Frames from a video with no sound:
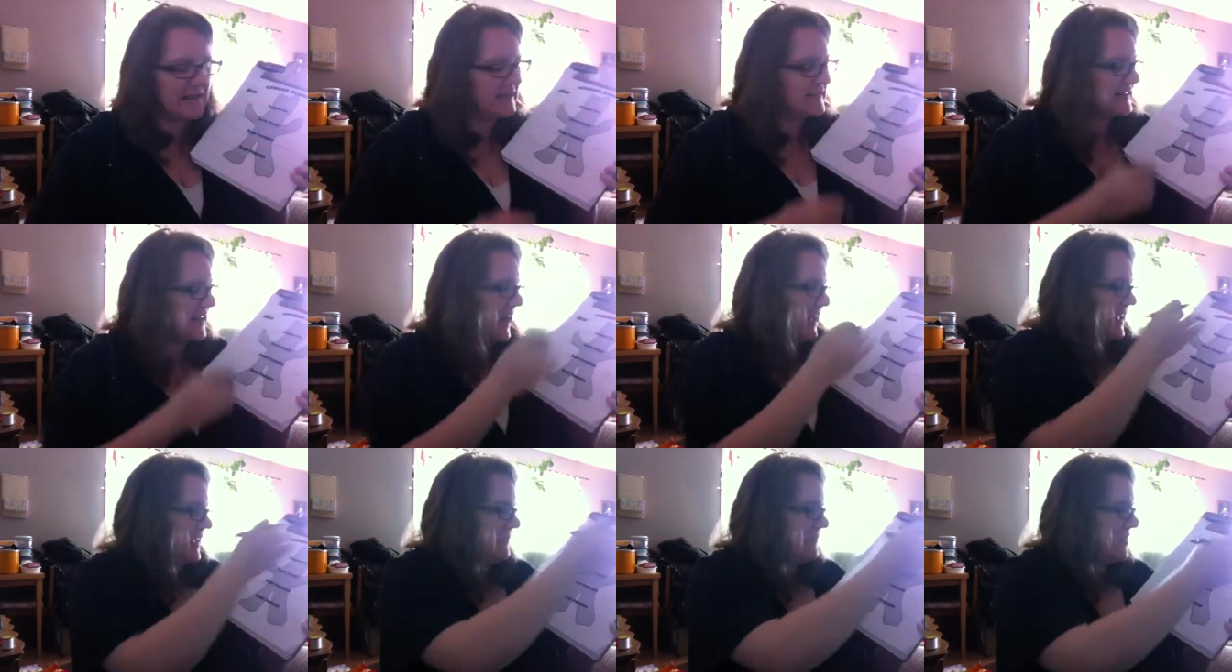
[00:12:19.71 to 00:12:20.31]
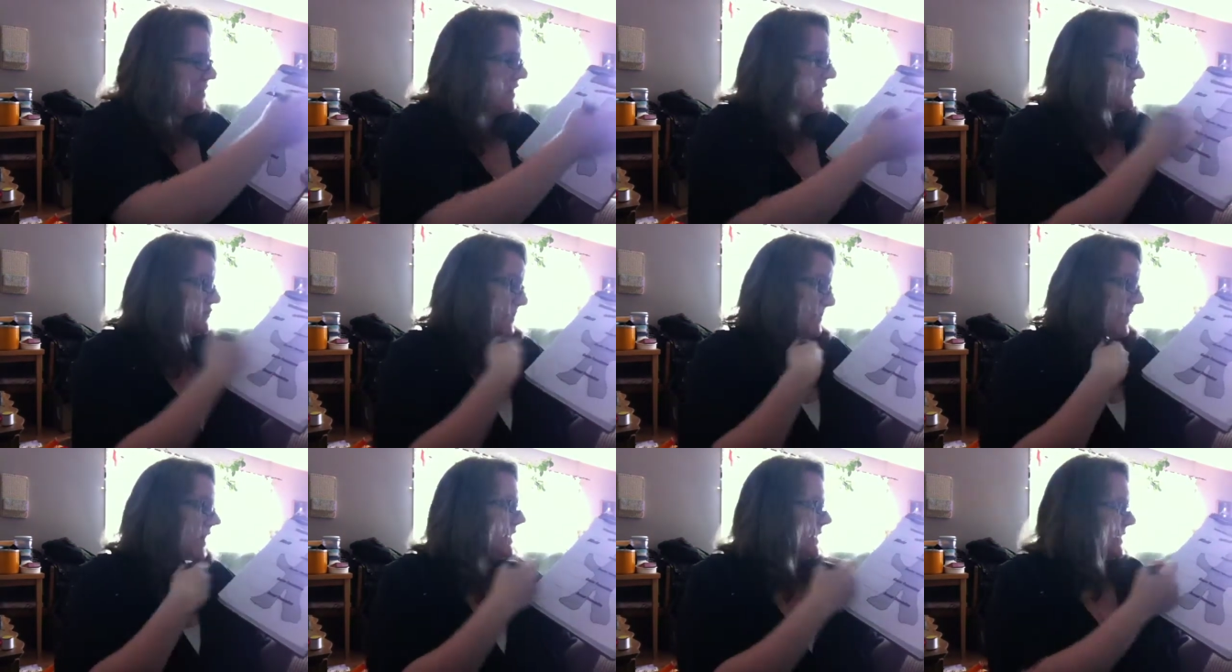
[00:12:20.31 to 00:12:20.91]
Because I am okay. So
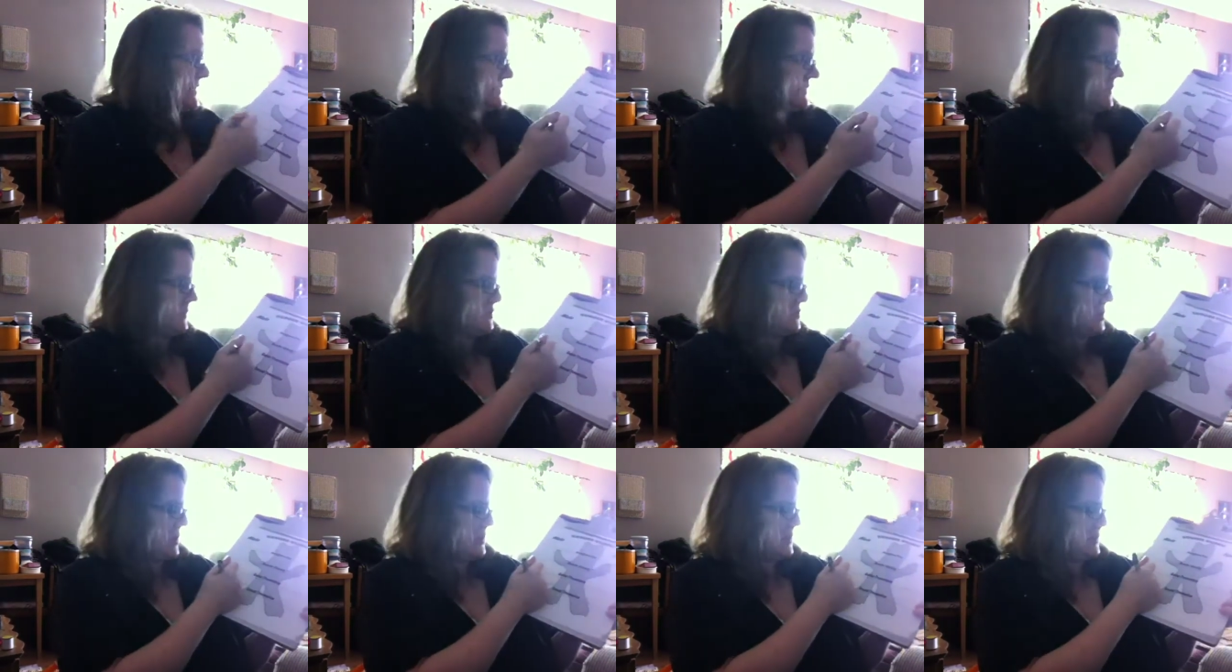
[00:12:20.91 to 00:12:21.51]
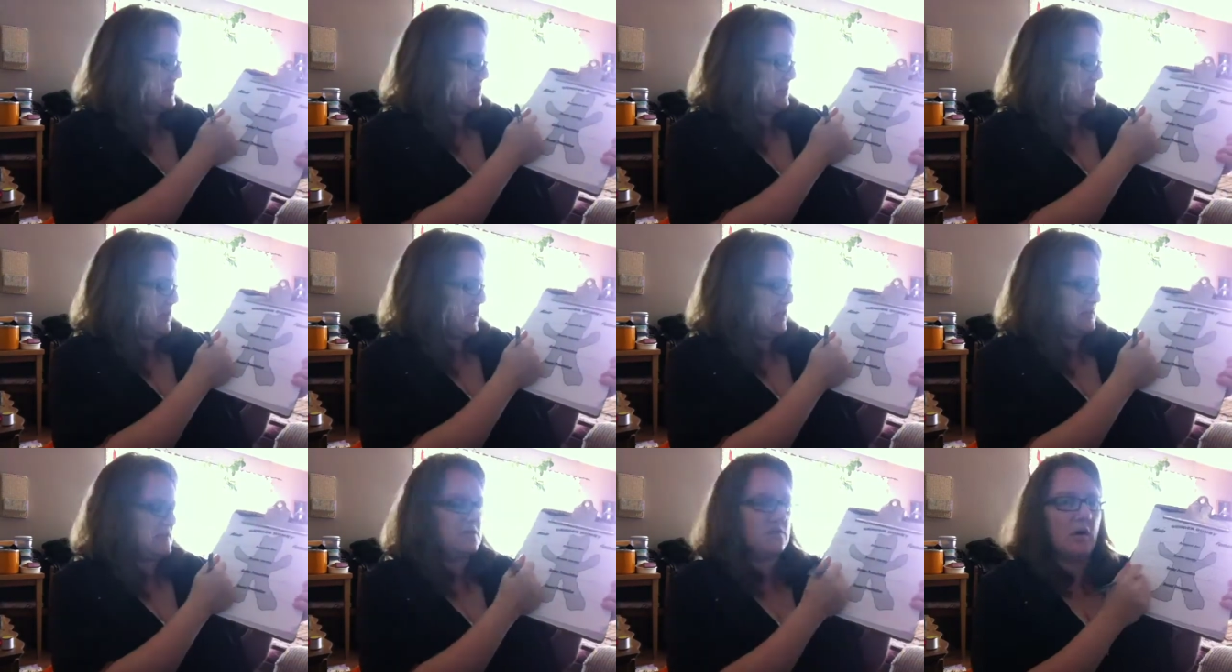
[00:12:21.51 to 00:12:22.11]
in my case, I'm attracted to
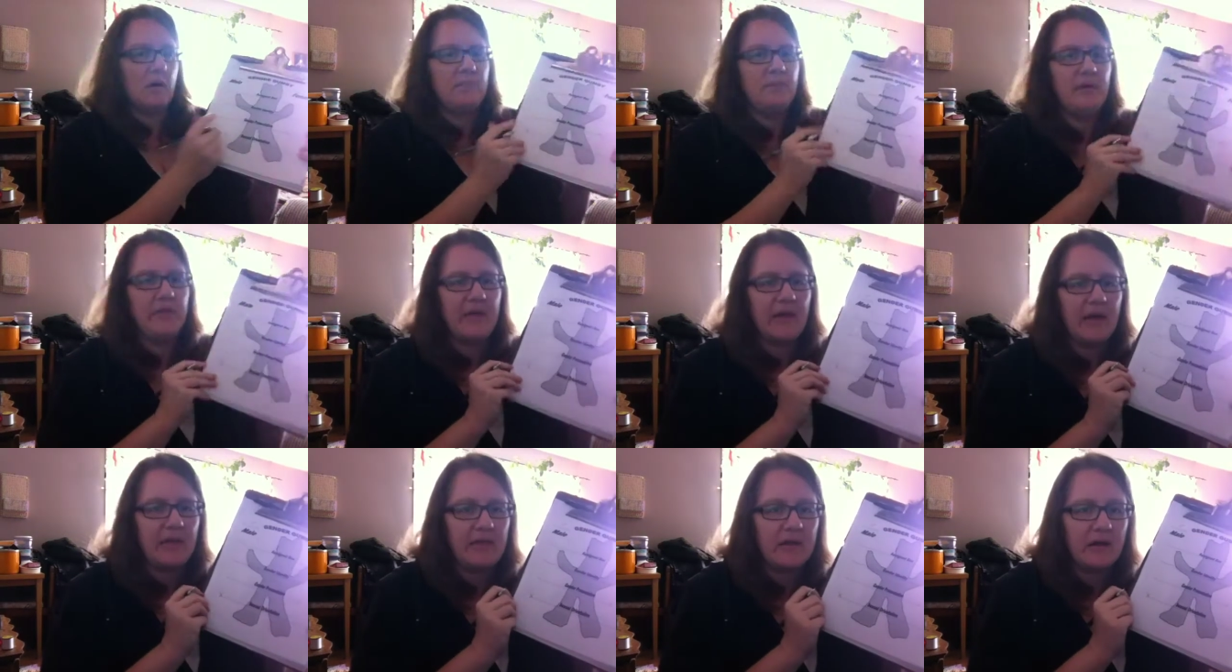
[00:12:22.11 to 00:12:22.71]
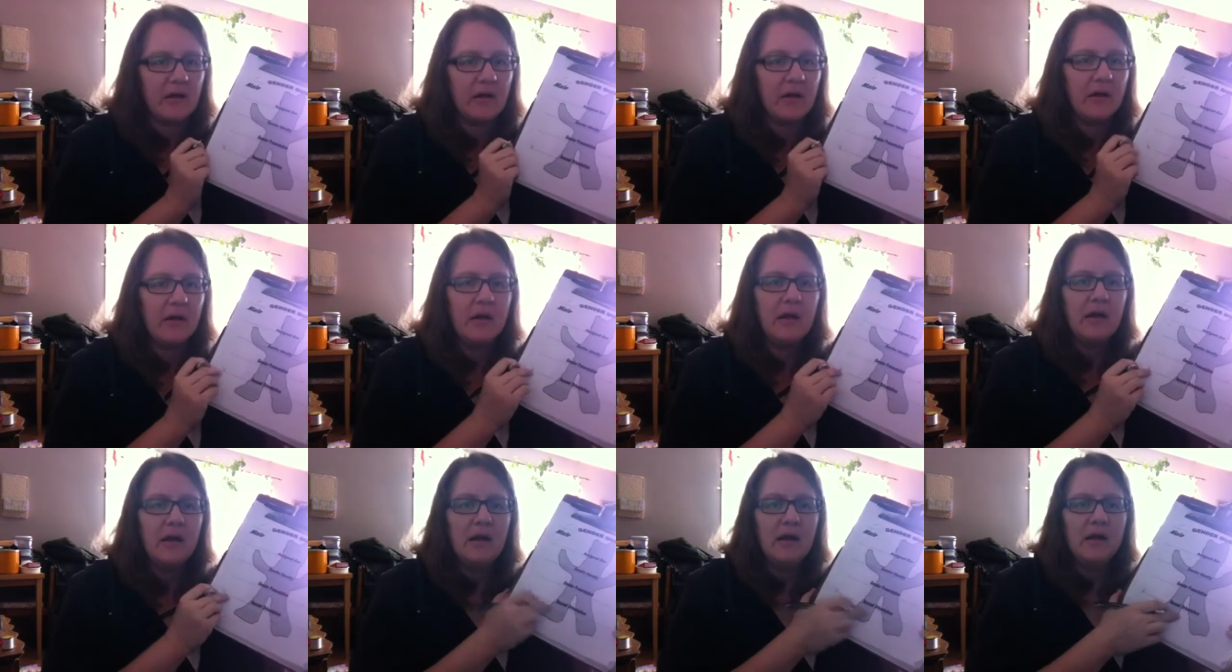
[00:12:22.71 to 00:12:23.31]
men, so I'll put that there.
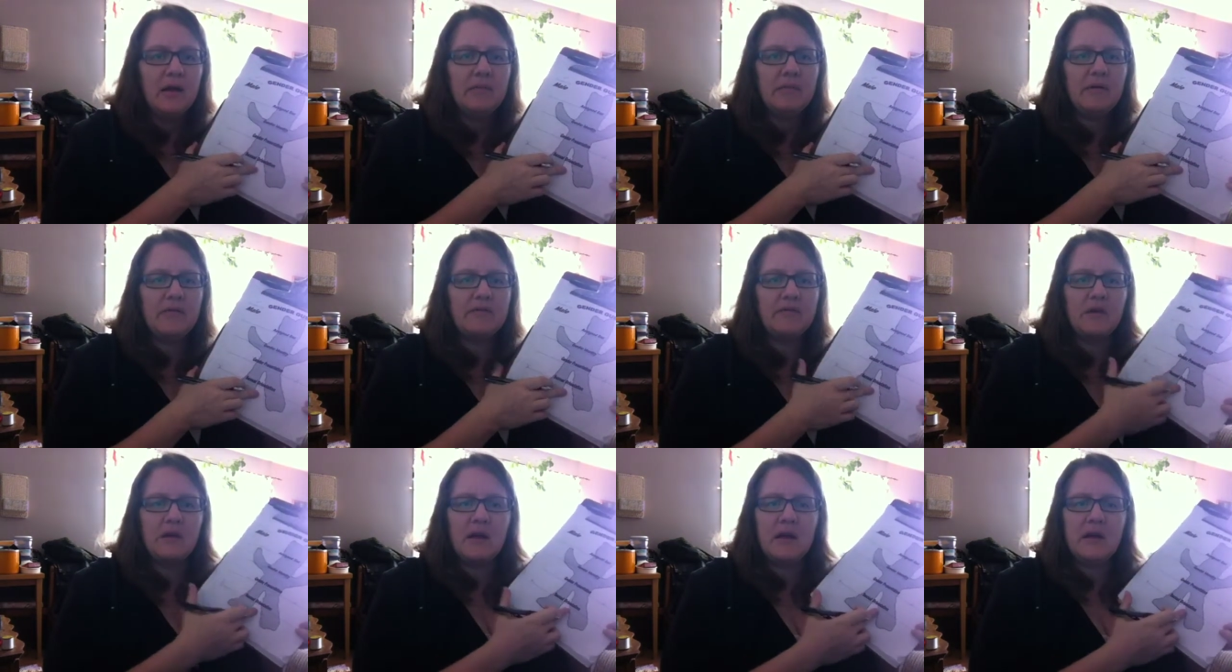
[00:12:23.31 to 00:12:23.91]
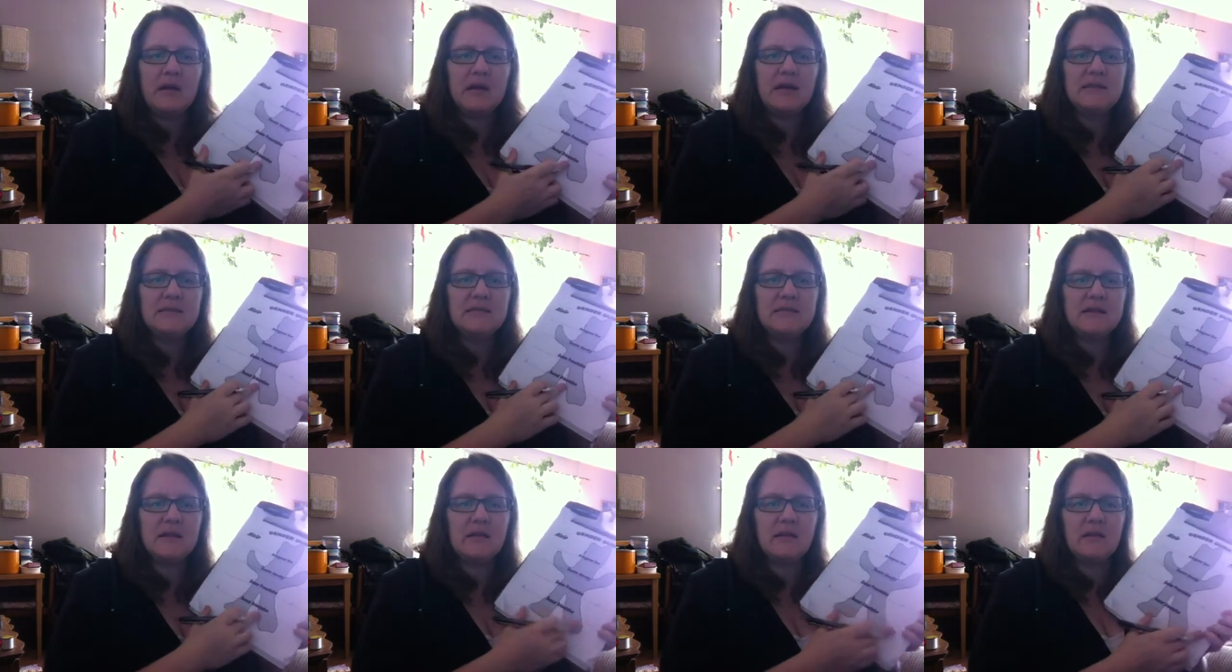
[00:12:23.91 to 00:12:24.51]
But for a lot of
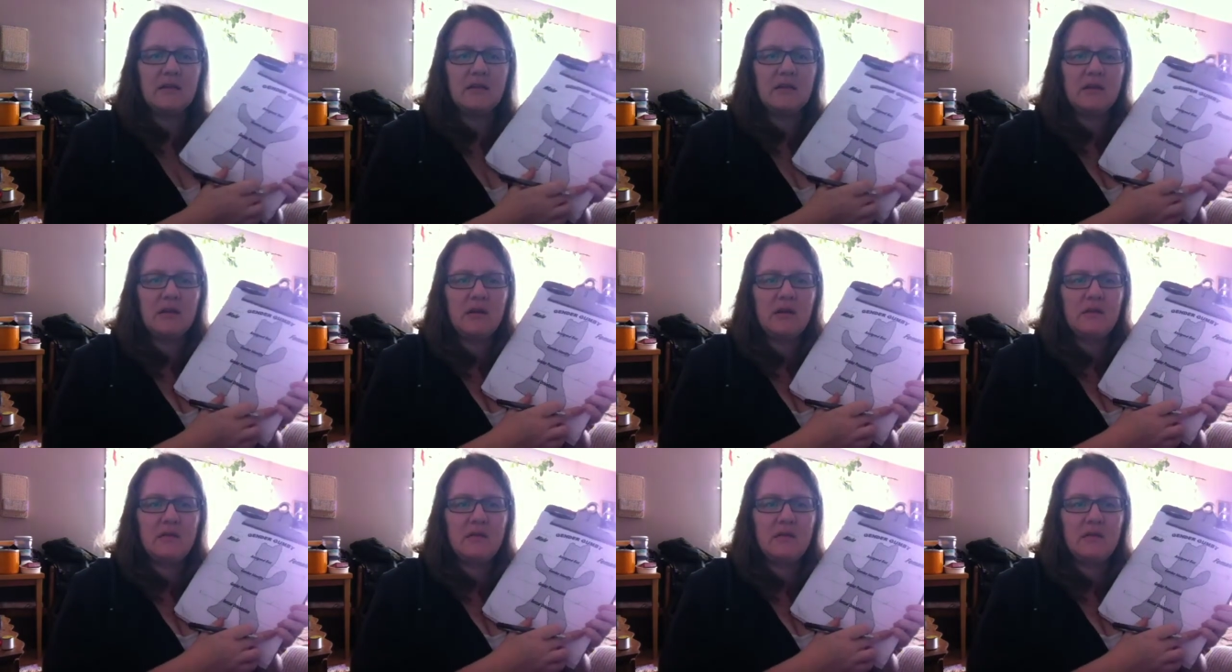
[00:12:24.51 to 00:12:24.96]
kids, they're